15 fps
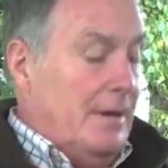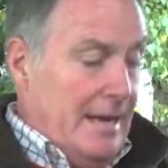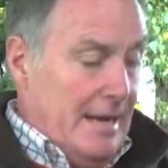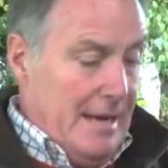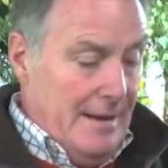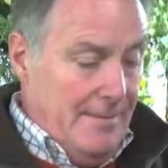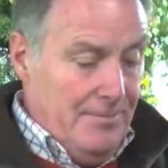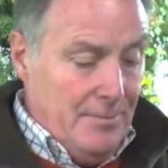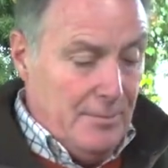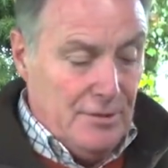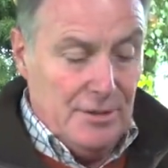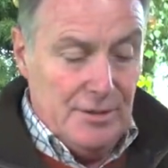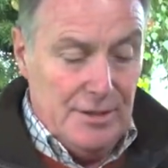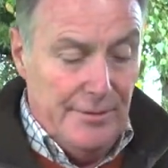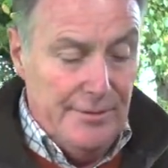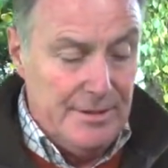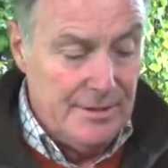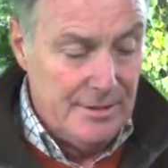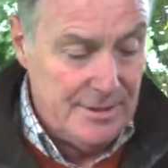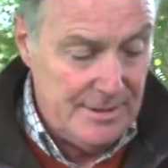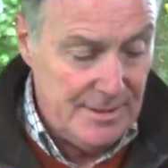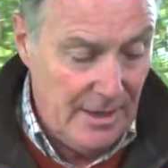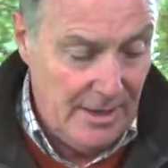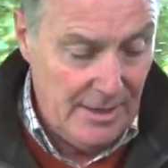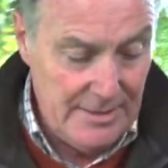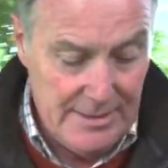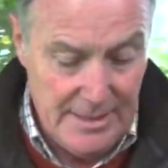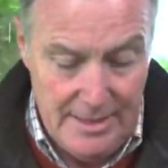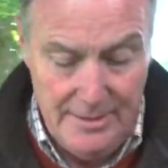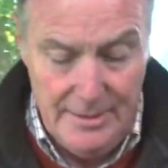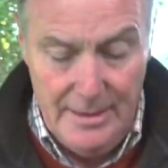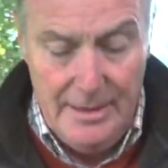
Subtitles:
here, which is going to the starter.